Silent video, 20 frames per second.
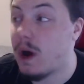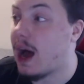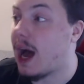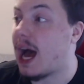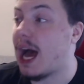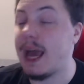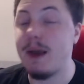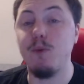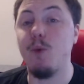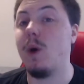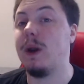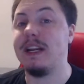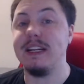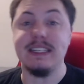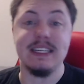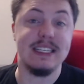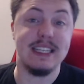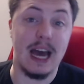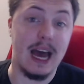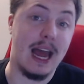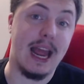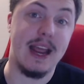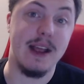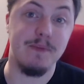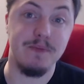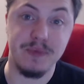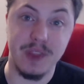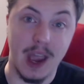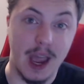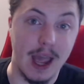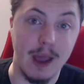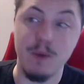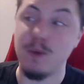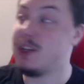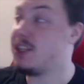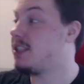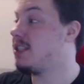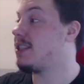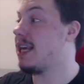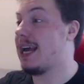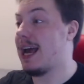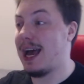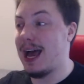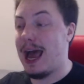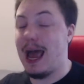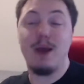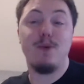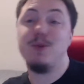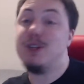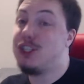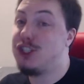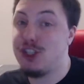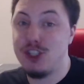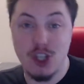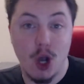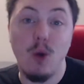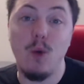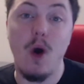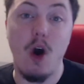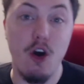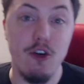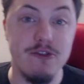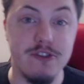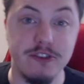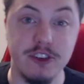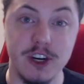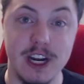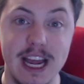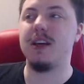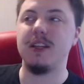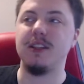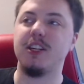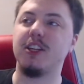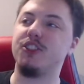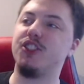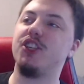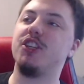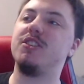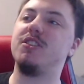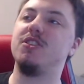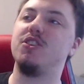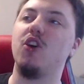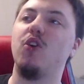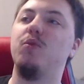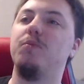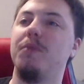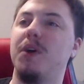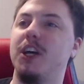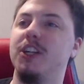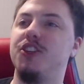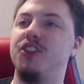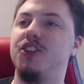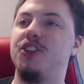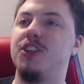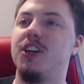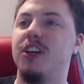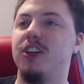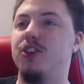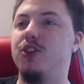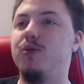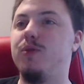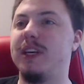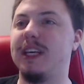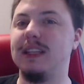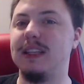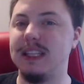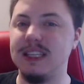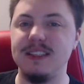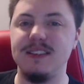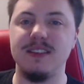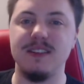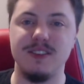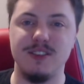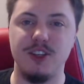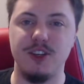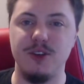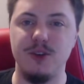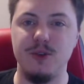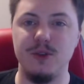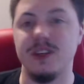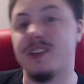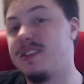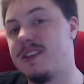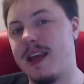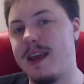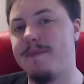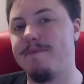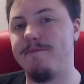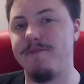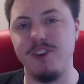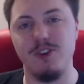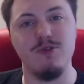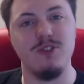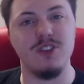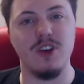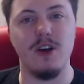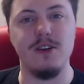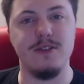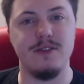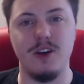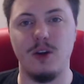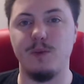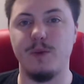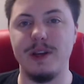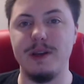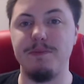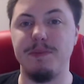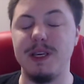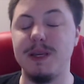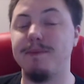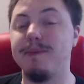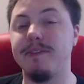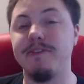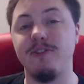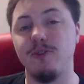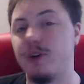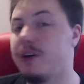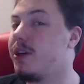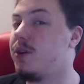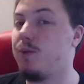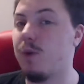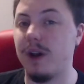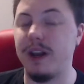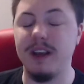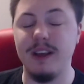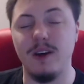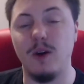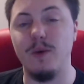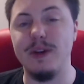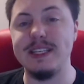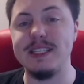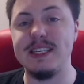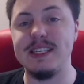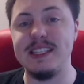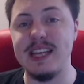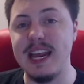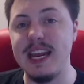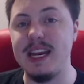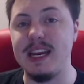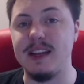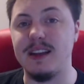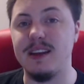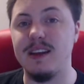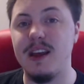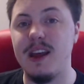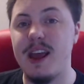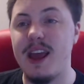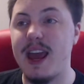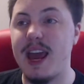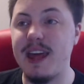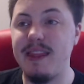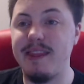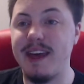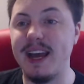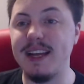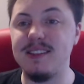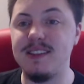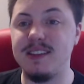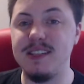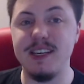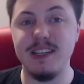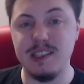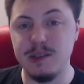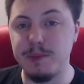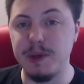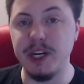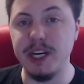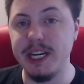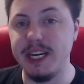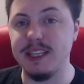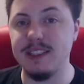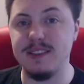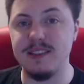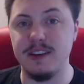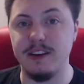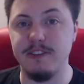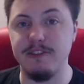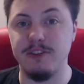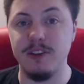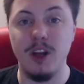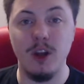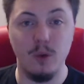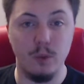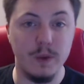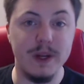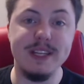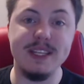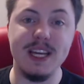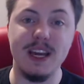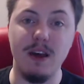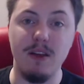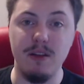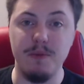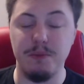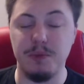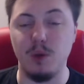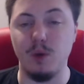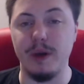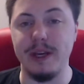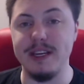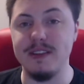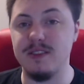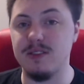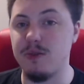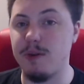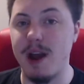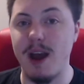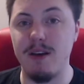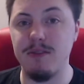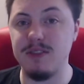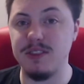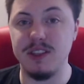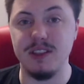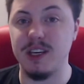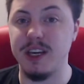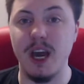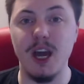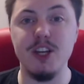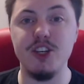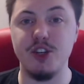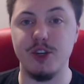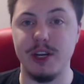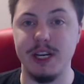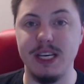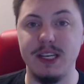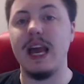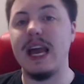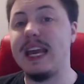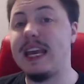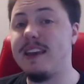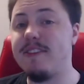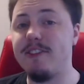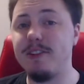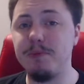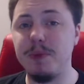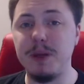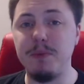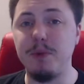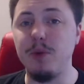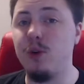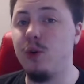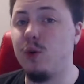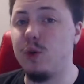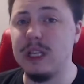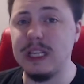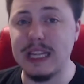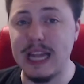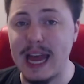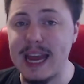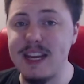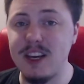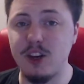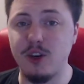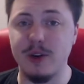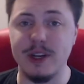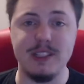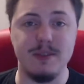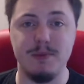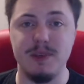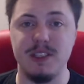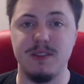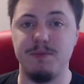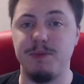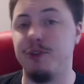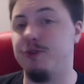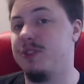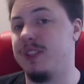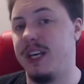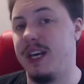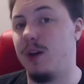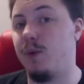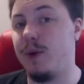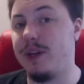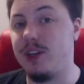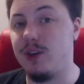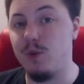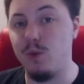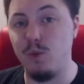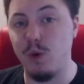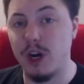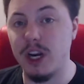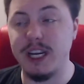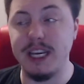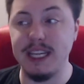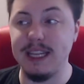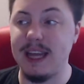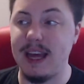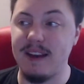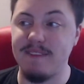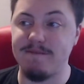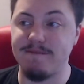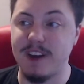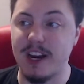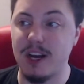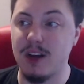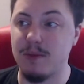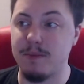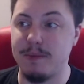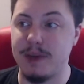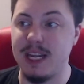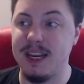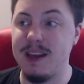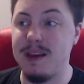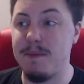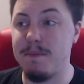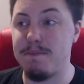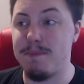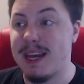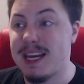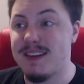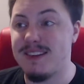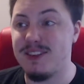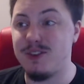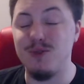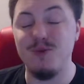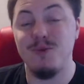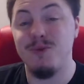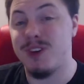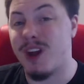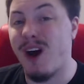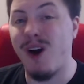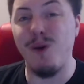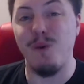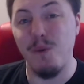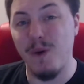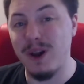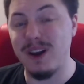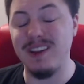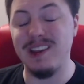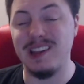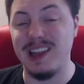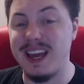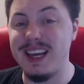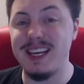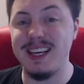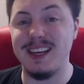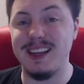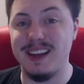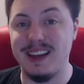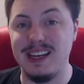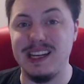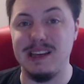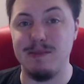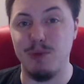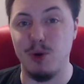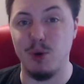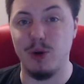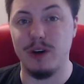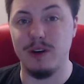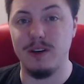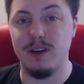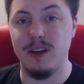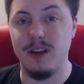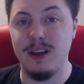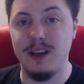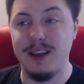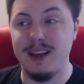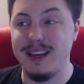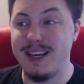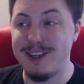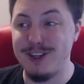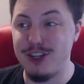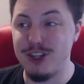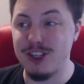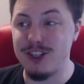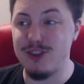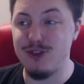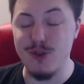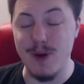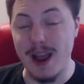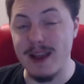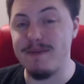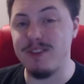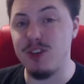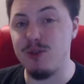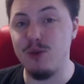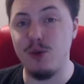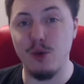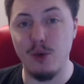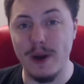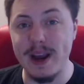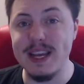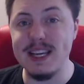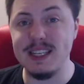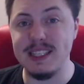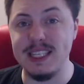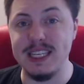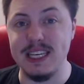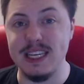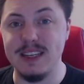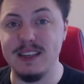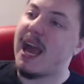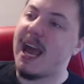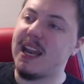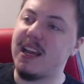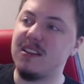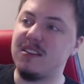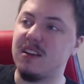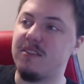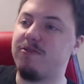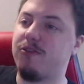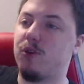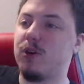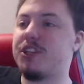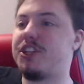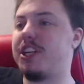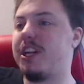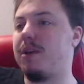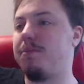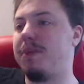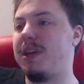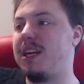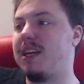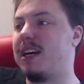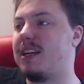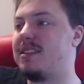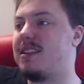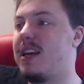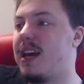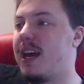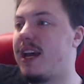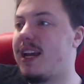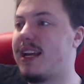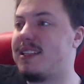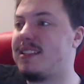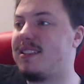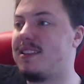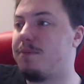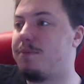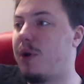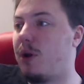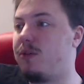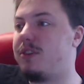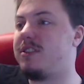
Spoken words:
I wanted to die. I was so over it. There's just so much you can listen to, the same few songs on repeat before you want to go insane. And that's the experience of retail employees around the country. Even people who like Christmas music, when you work in that environment, it makes you not want to like it anymore. It just drives you crazy. And it's unfortunate because it's supposed